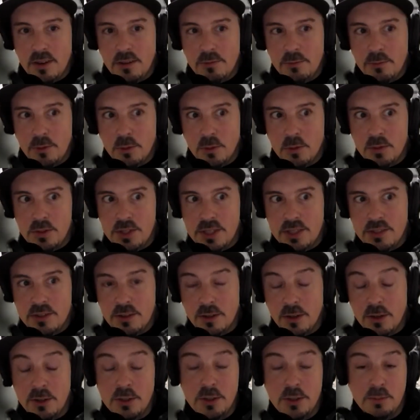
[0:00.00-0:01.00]
full
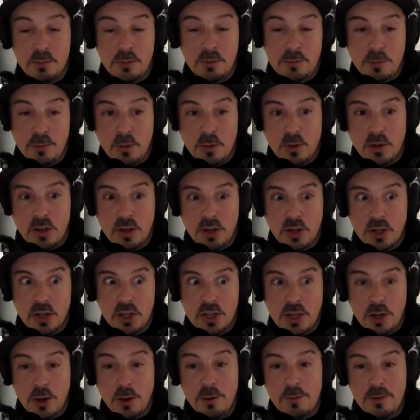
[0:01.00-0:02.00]
disclosure before
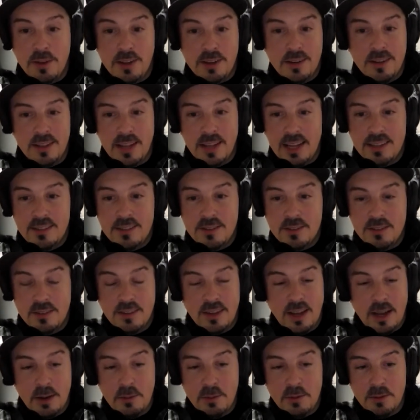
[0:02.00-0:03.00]
COVID, that's
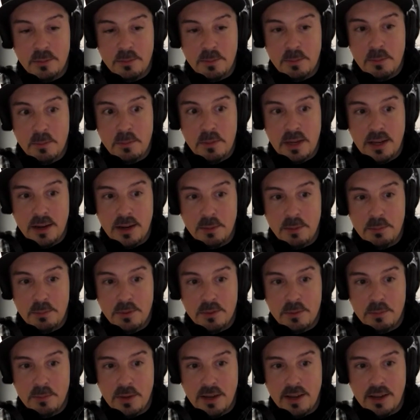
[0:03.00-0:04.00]
I would meet up
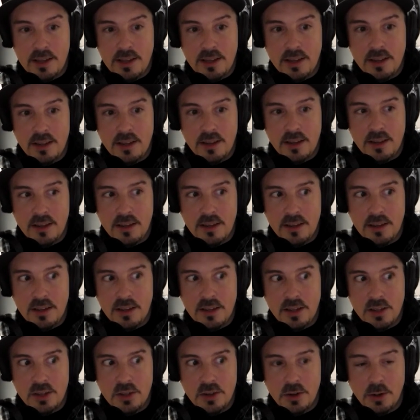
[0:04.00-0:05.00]
with my
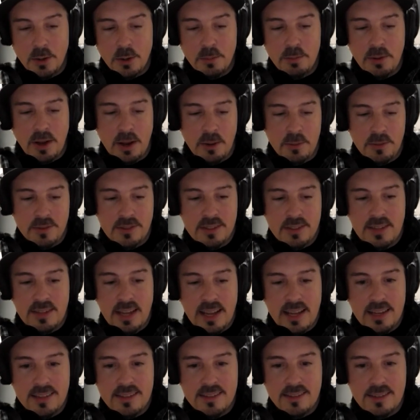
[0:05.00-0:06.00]
uh group. I would
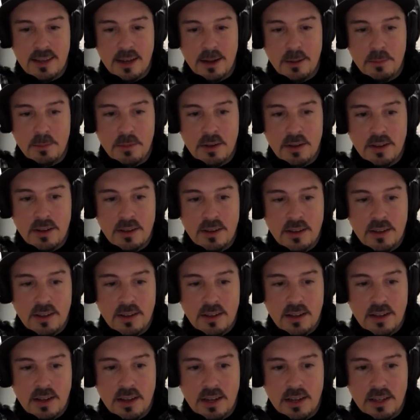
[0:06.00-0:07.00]
take some
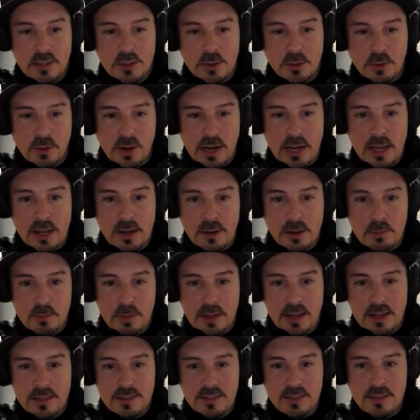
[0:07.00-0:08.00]
uh terrain
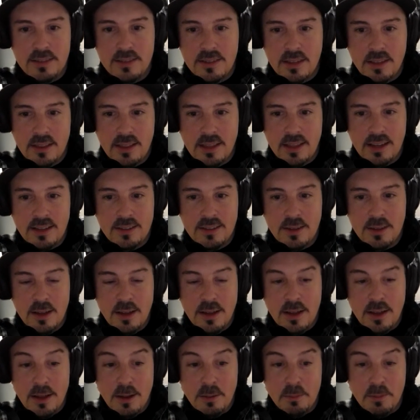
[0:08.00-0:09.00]
pieces and things,
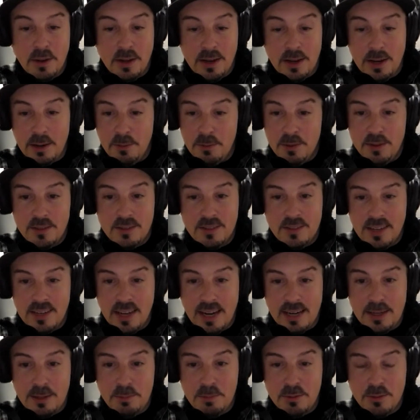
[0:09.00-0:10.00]
but it was
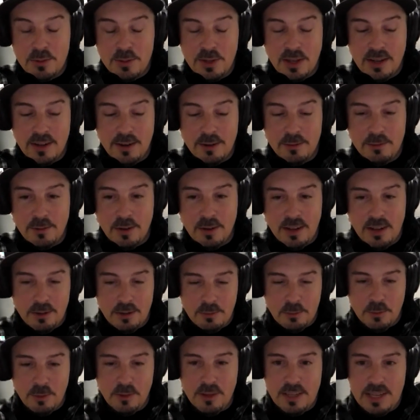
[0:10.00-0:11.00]
90% of uh
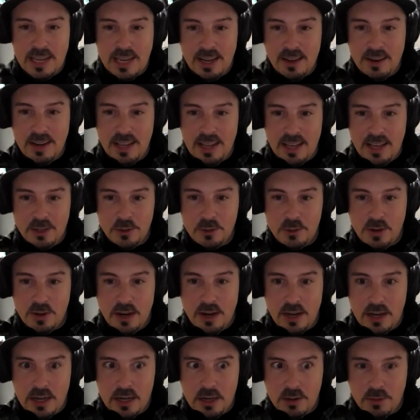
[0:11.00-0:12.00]
rolling out a
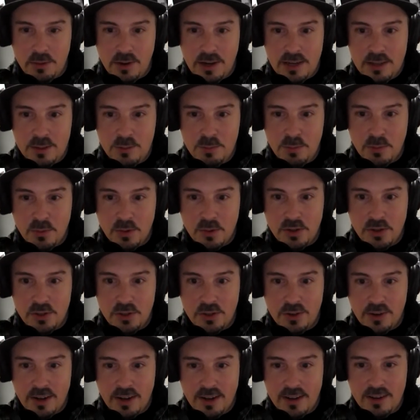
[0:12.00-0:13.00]
dry erase board
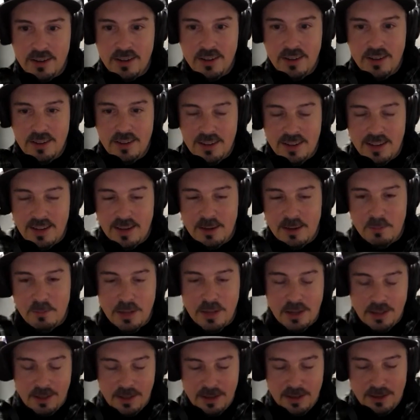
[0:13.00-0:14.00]
grid and
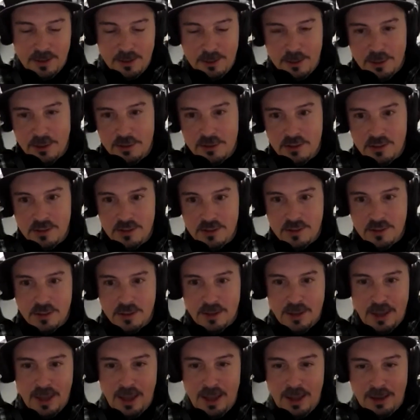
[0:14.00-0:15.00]
being like, and this is the
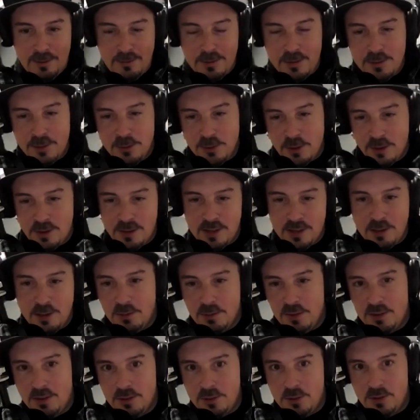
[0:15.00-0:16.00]
cave, and drawing it
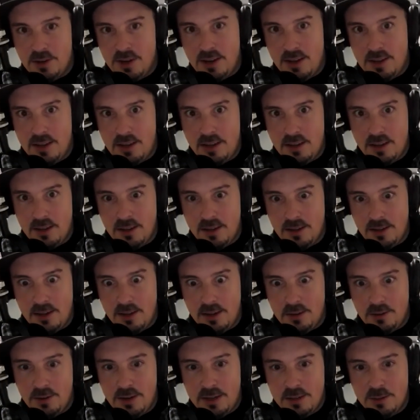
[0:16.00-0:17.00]
with a dry uh,
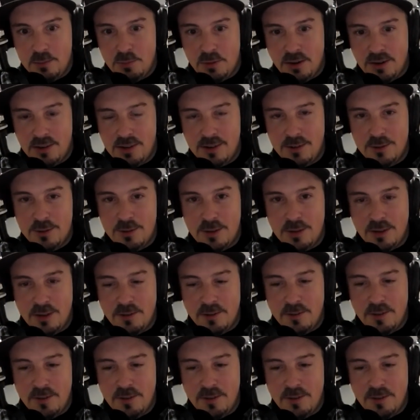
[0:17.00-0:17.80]
erase marker. So